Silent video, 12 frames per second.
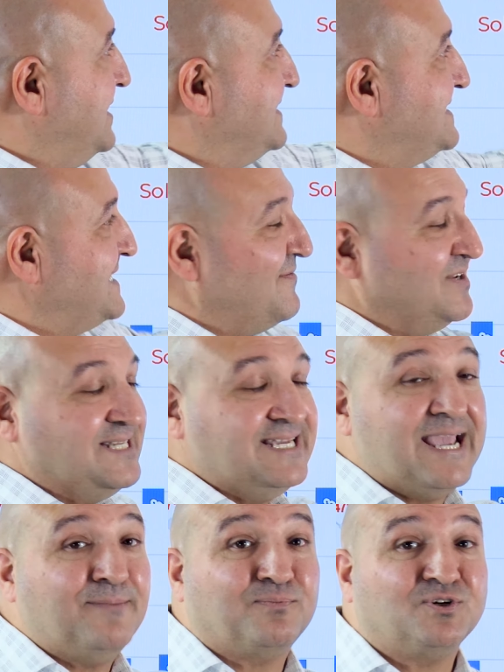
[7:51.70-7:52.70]

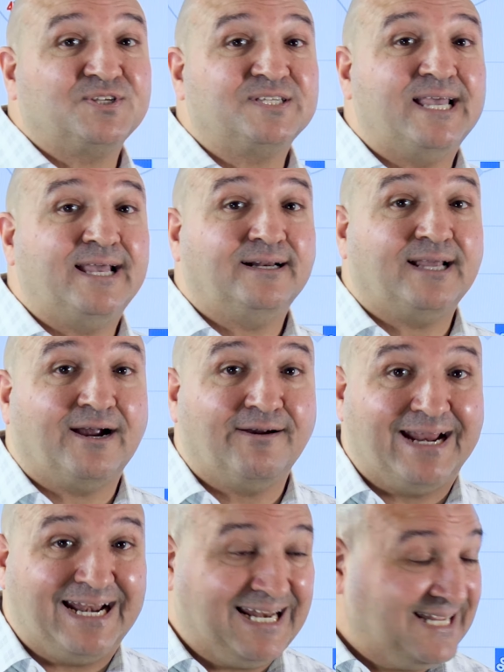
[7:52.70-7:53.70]
78% are
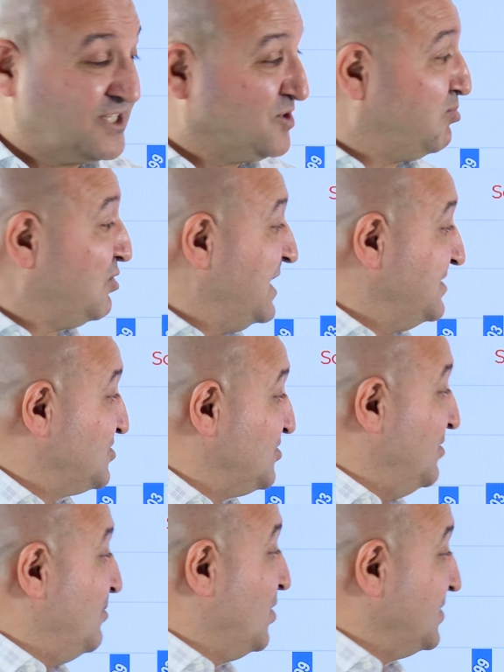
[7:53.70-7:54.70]
at list price
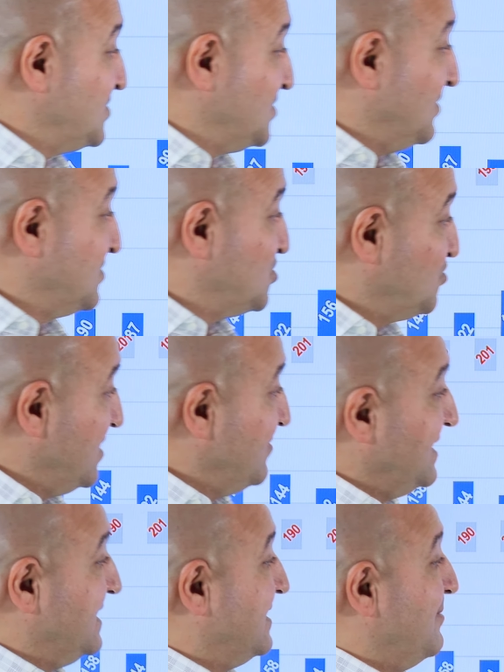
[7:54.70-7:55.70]
or more, so
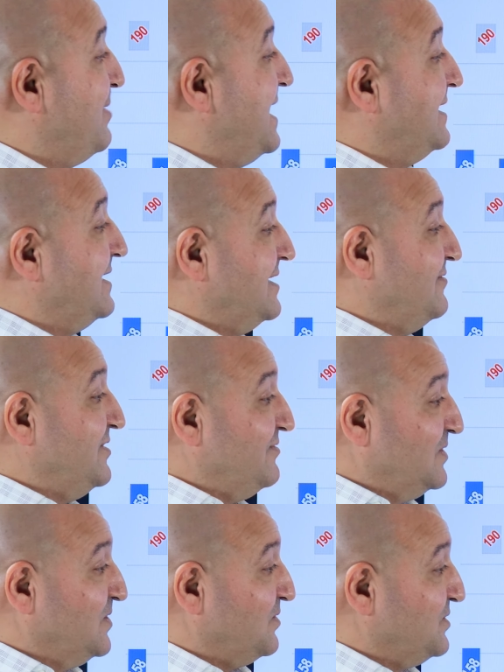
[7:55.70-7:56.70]
extremely competitive,
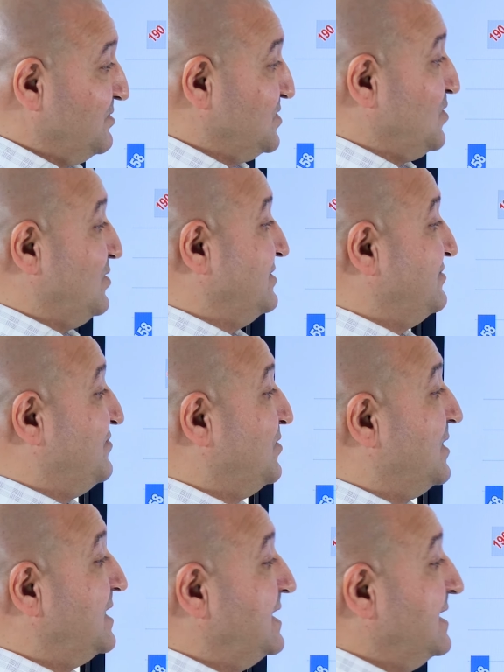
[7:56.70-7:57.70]
even though there was only
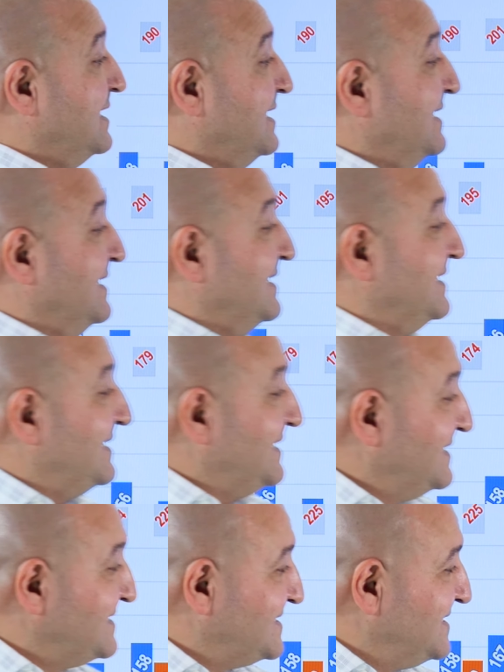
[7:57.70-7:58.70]
40.
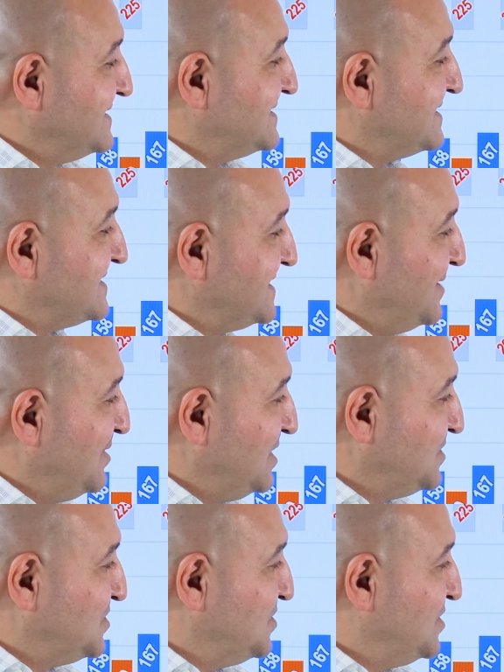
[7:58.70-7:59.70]
Listings is
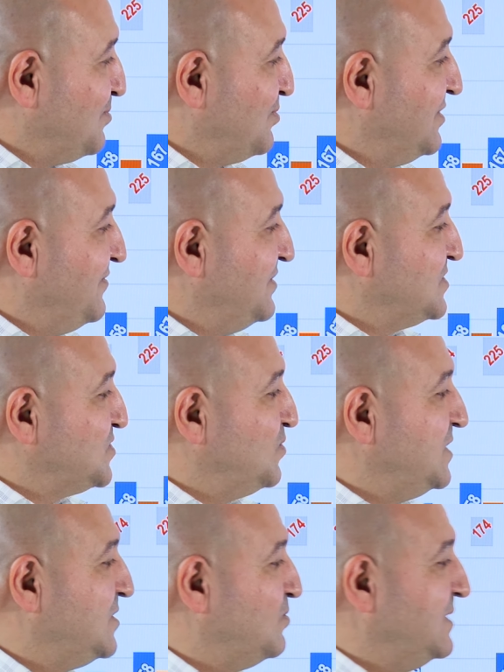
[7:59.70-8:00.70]
similar to the previous
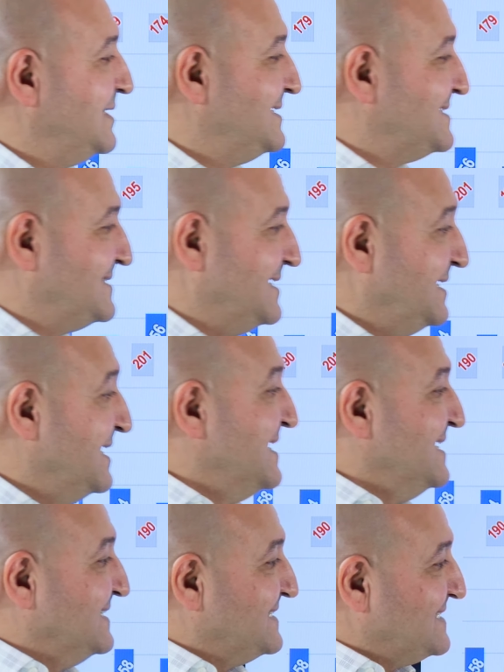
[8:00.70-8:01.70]
week. We listed
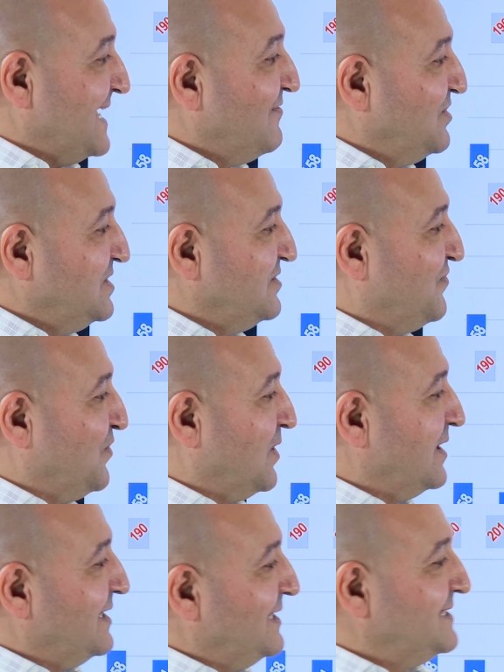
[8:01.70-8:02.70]

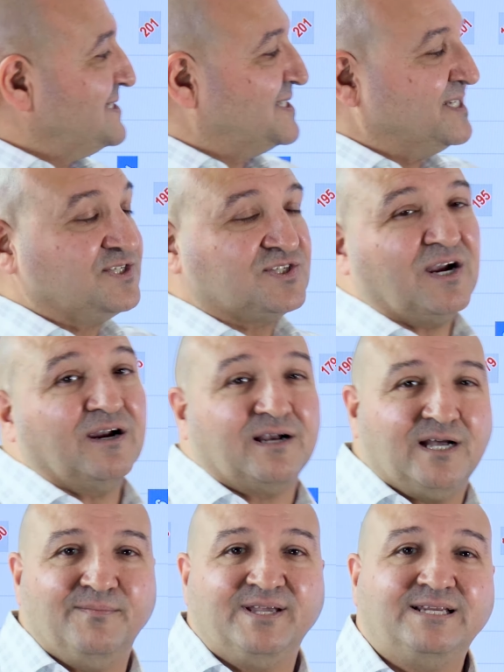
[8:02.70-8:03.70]
74. Listings are
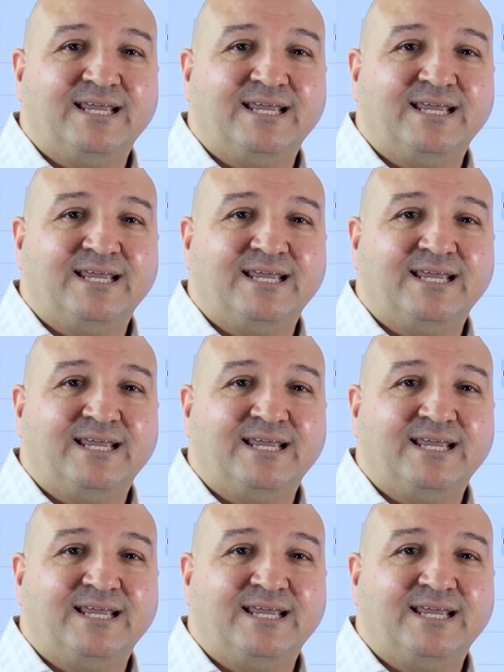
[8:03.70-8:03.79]
coming